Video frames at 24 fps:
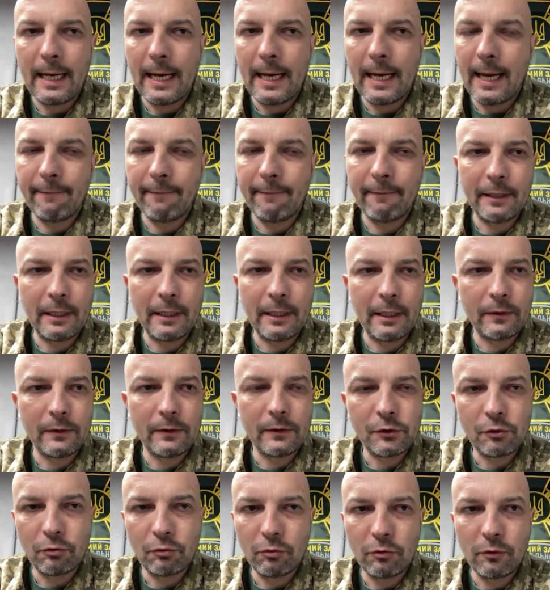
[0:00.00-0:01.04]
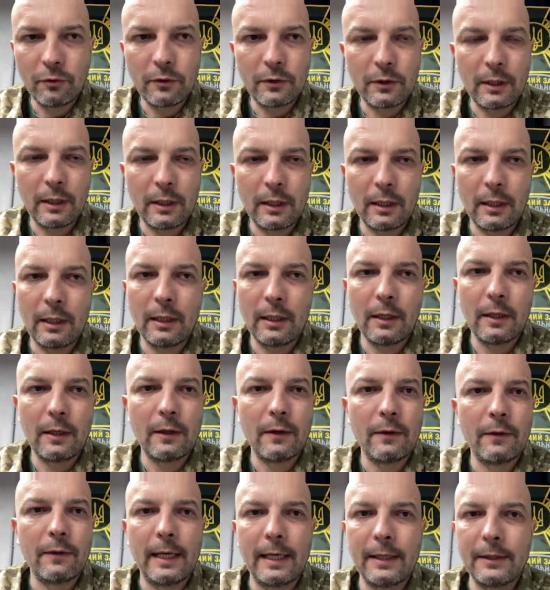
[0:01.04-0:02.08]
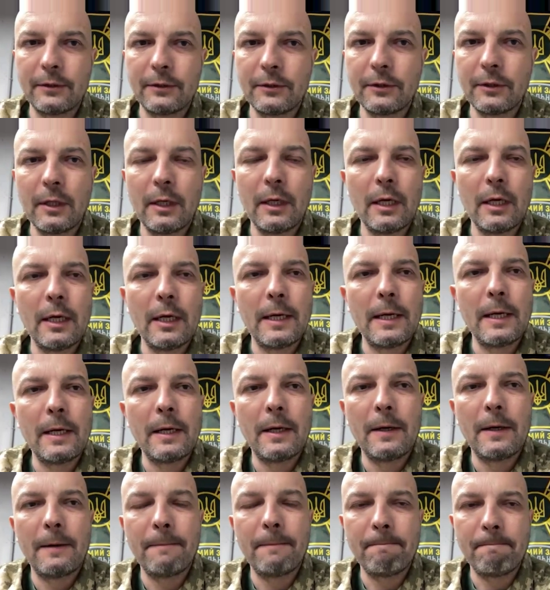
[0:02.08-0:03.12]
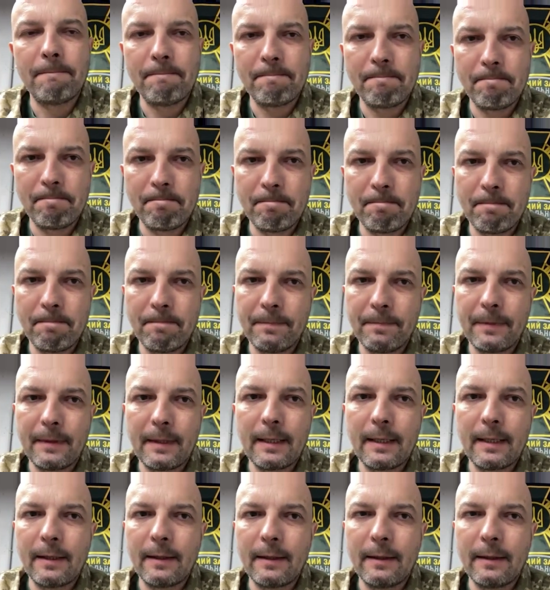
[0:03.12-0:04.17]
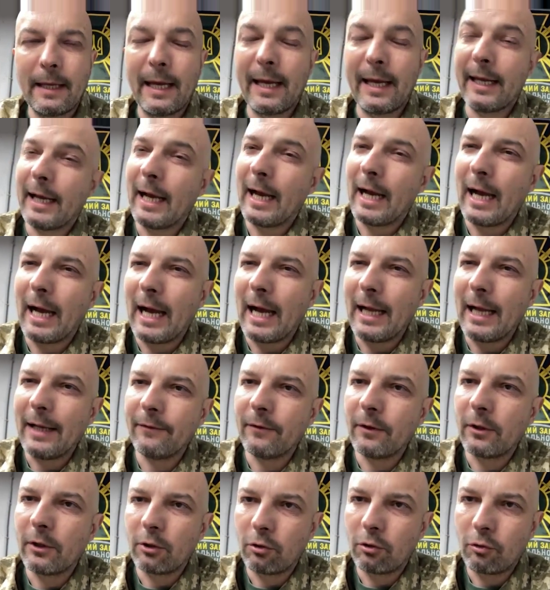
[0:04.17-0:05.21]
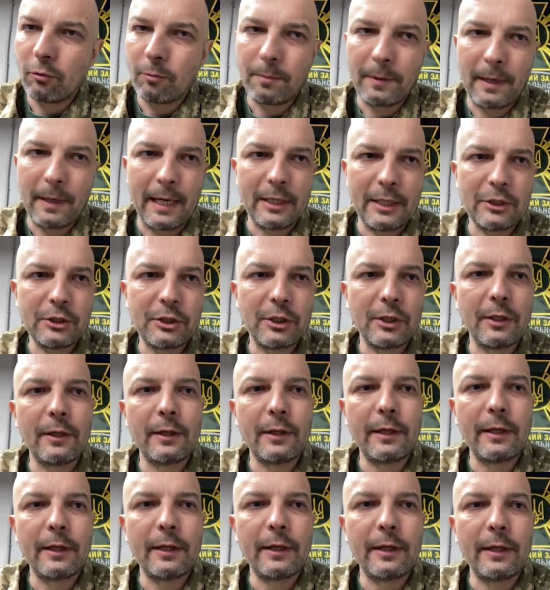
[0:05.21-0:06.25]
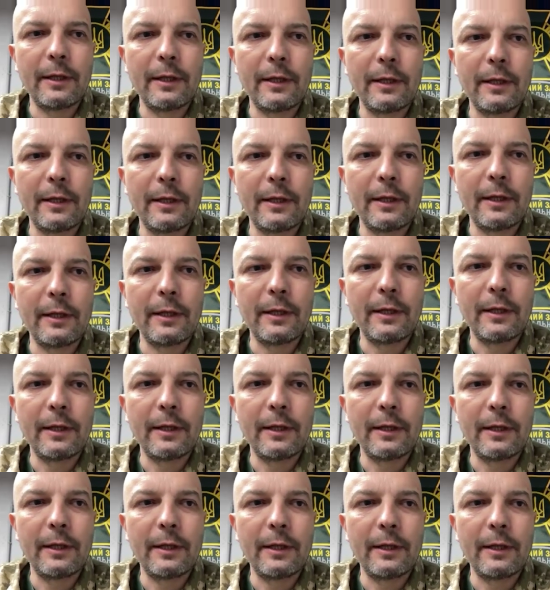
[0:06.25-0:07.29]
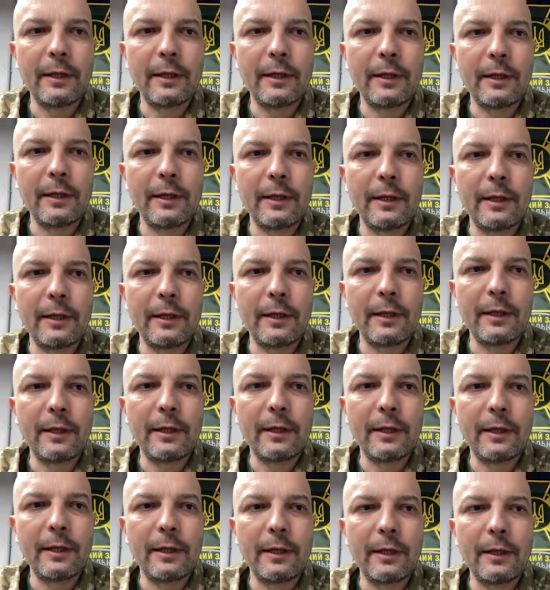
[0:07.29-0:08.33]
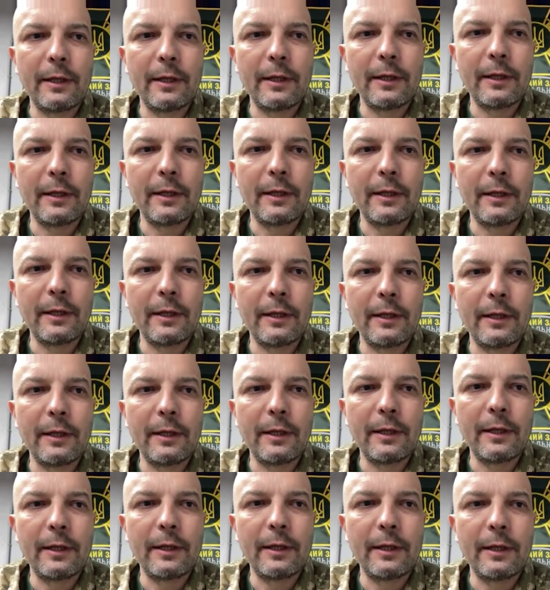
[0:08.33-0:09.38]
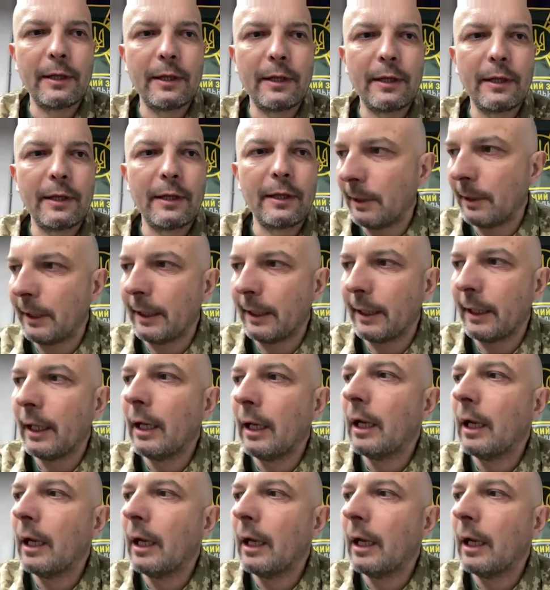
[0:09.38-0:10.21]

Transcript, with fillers: haven't understood uh, that um, they are under occupation. They haven't understood that they are forcibly